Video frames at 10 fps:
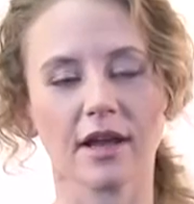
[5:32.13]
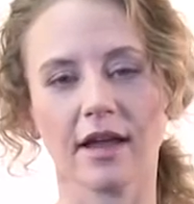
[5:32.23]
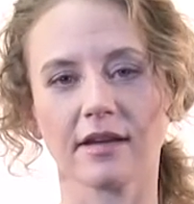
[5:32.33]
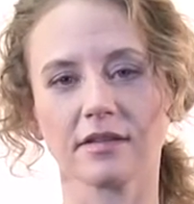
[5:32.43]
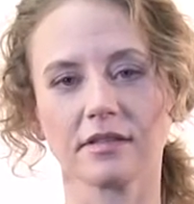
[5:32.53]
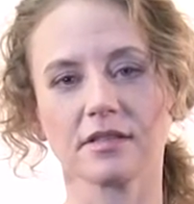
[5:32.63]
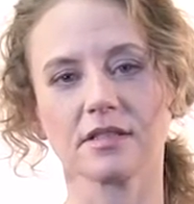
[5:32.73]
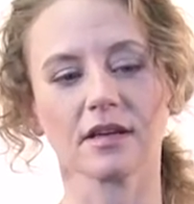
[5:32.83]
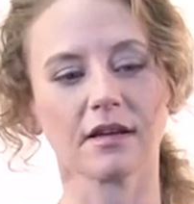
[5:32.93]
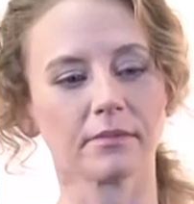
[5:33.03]
and,
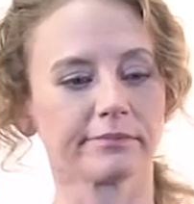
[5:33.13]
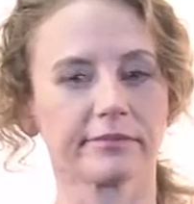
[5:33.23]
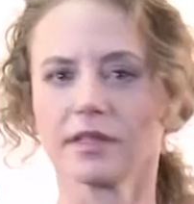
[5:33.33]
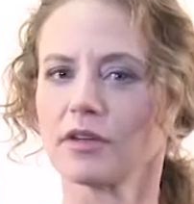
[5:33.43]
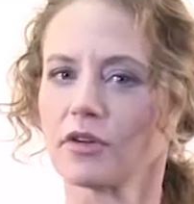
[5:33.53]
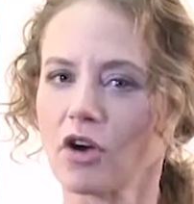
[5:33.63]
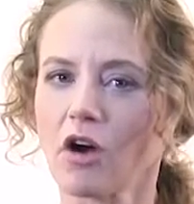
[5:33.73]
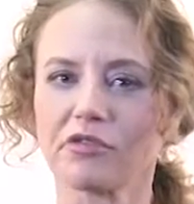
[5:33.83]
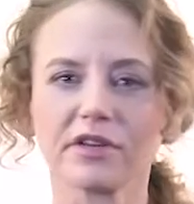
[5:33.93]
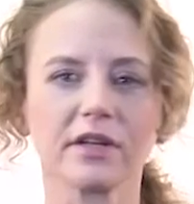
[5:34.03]

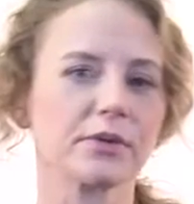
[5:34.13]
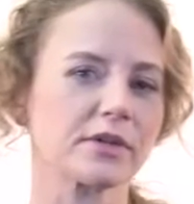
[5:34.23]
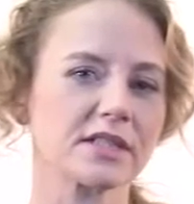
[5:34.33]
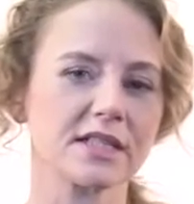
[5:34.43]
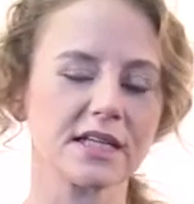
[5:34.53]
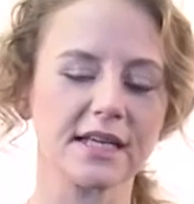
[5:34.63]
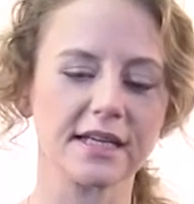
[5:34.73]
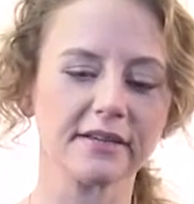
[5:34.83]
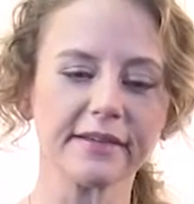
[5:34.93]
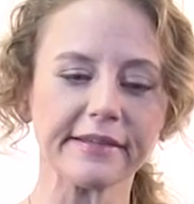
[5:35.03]
coffee or a tea,